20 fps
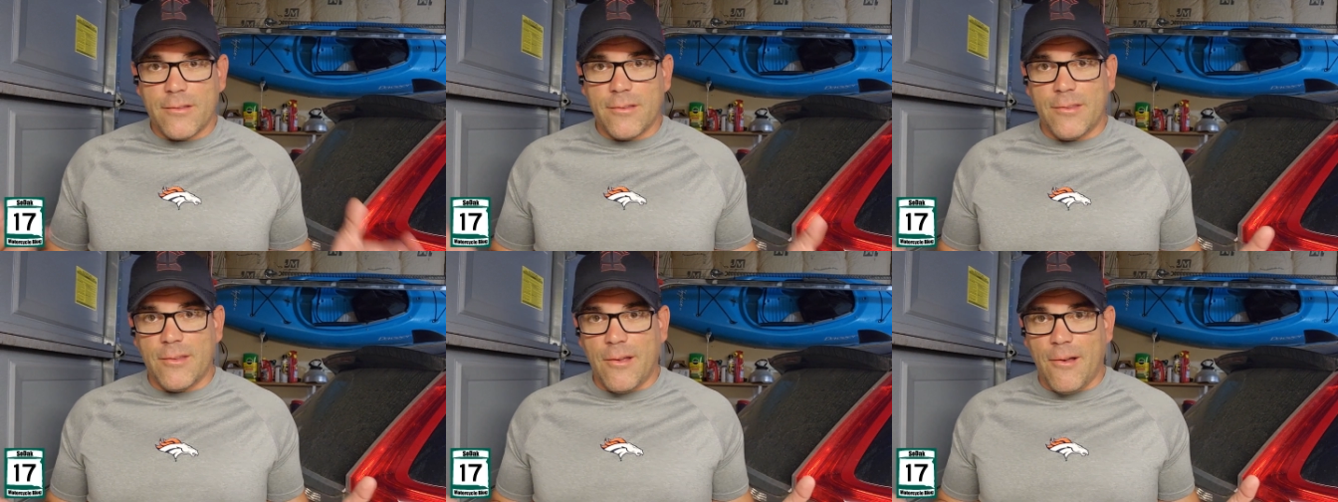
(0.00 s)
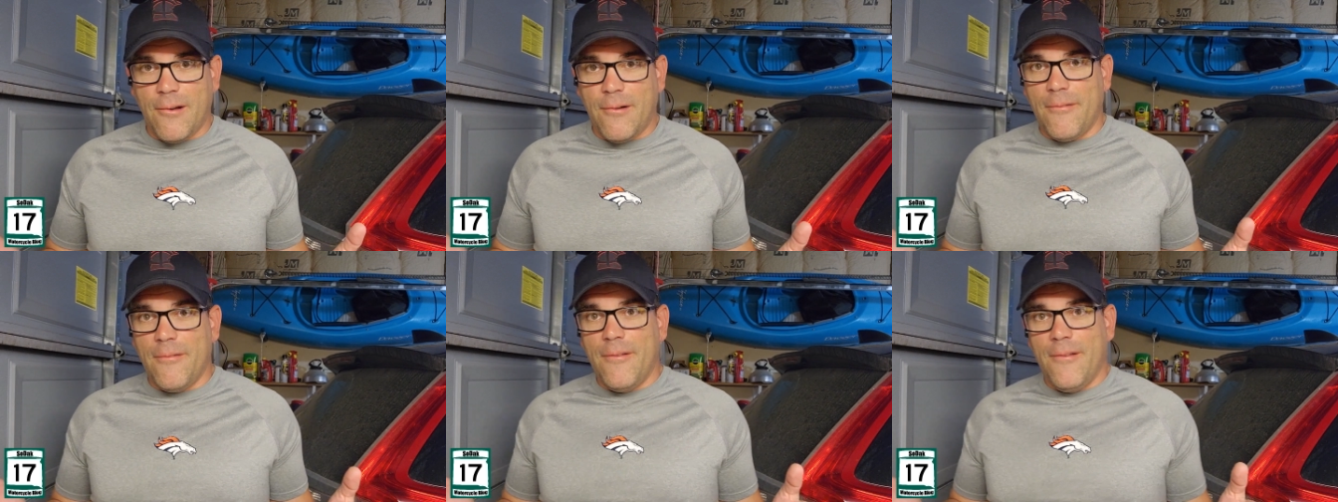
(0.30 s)

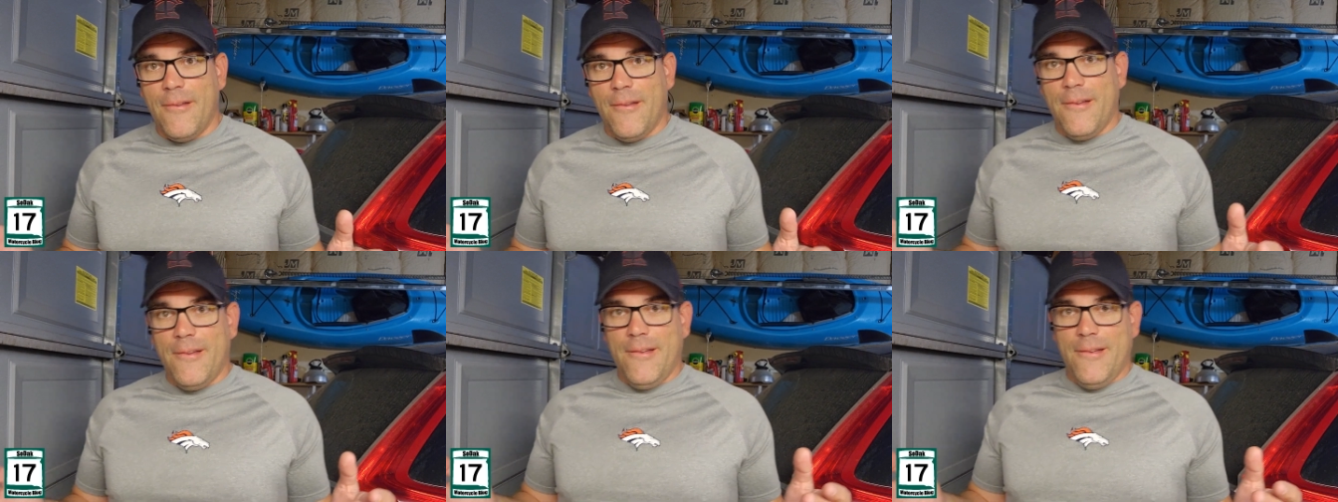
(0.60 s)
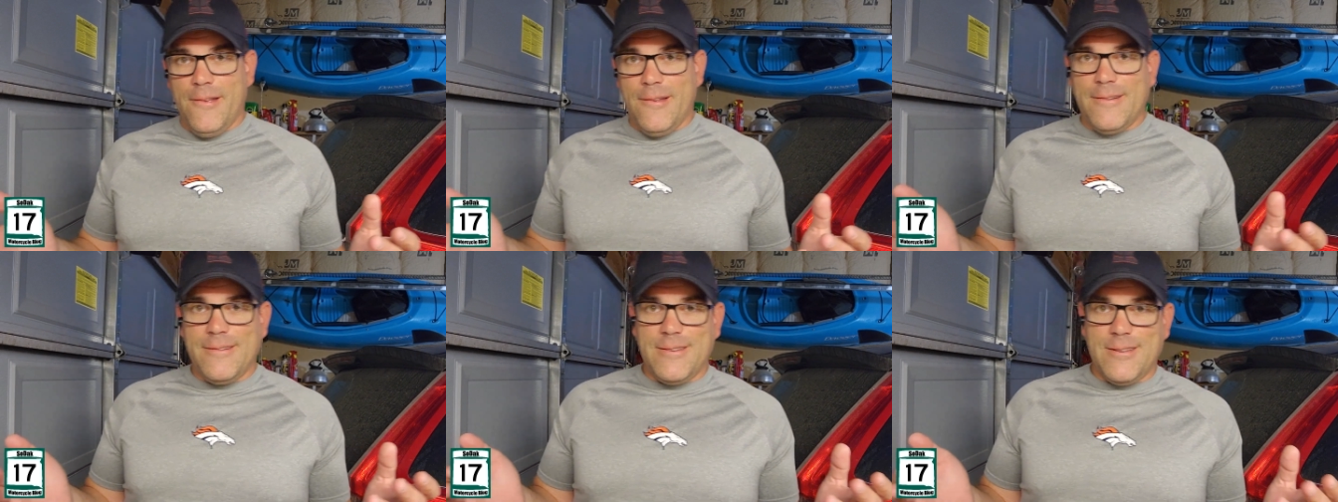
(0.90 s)
So
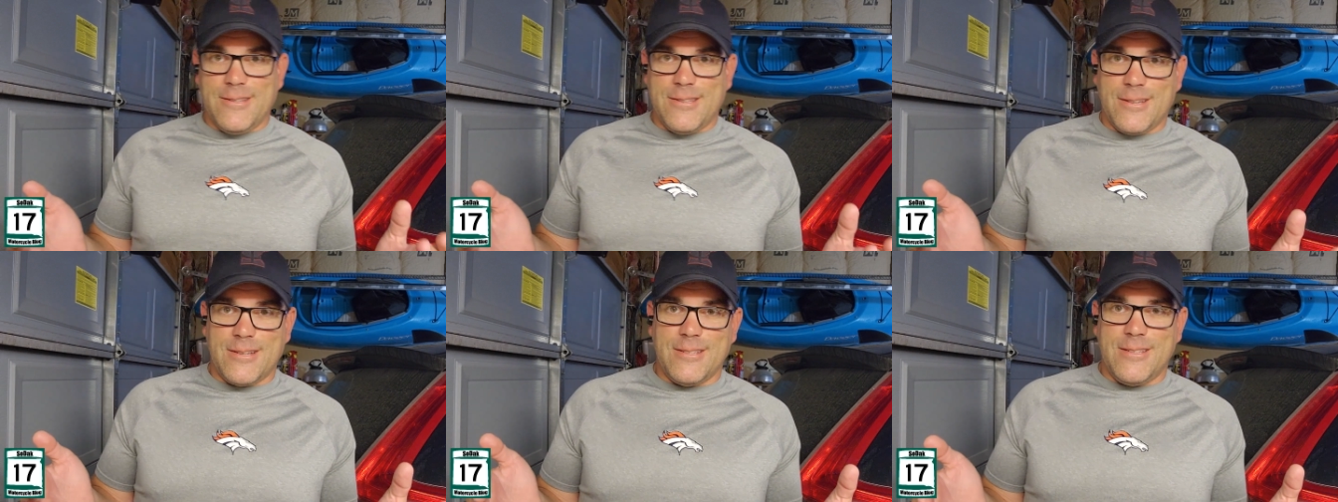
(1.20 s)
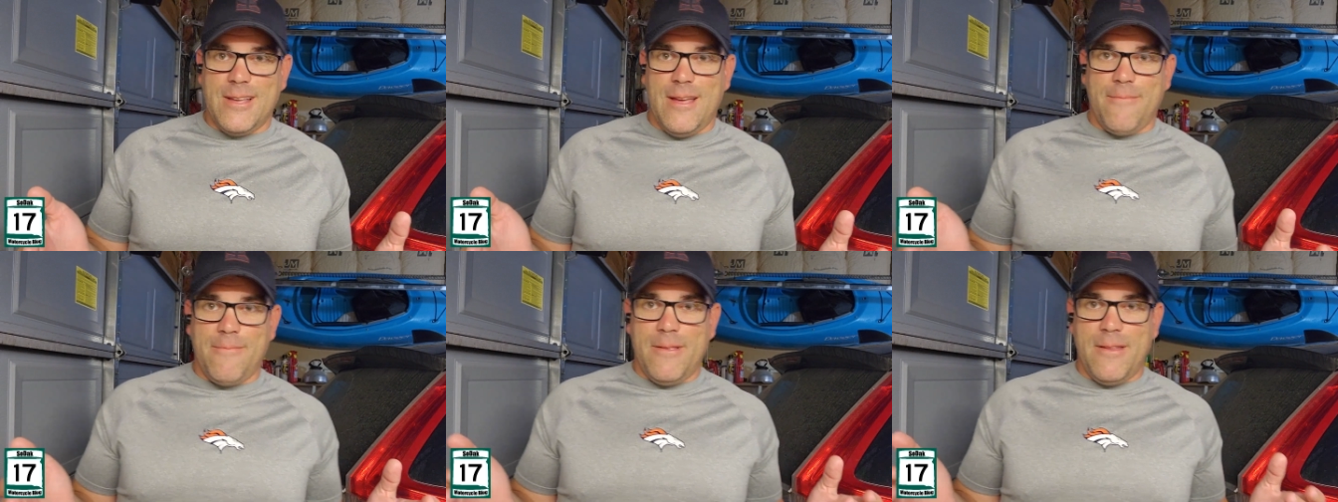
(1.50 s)
just
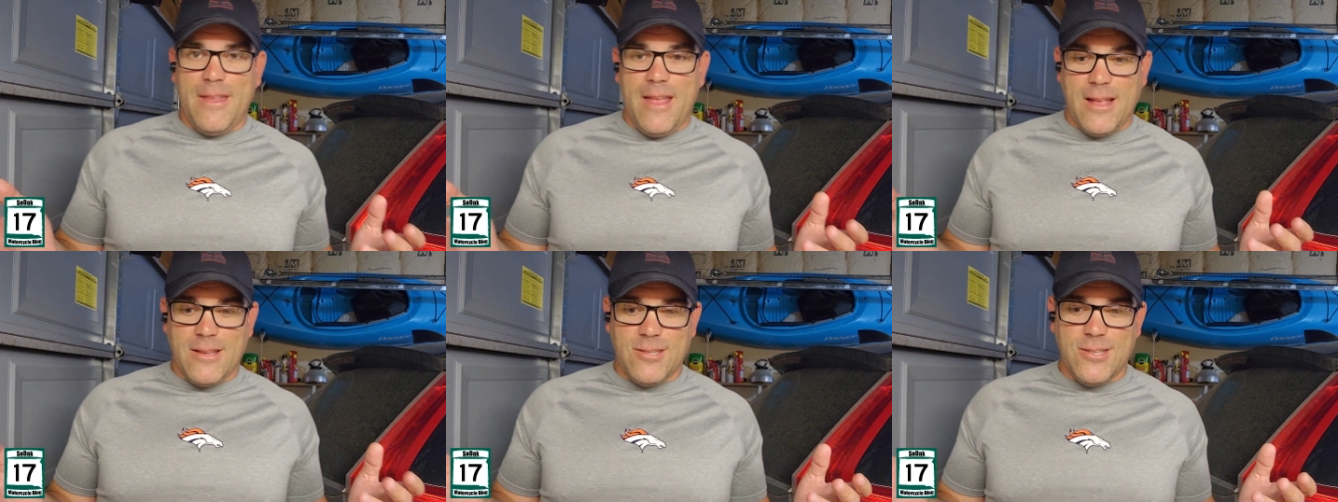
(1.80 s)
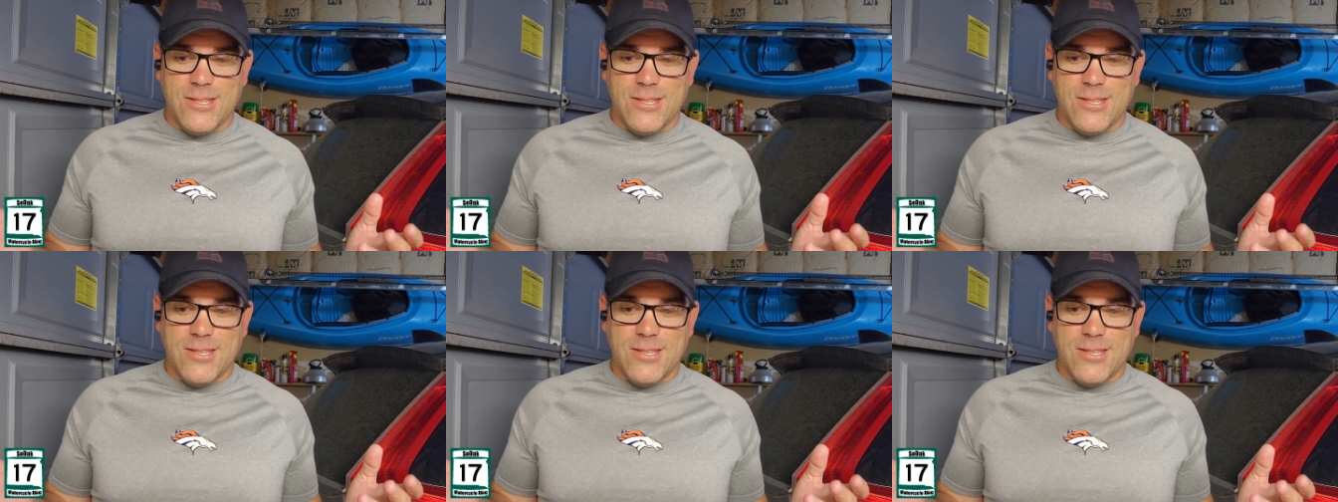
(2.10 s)
accept that that's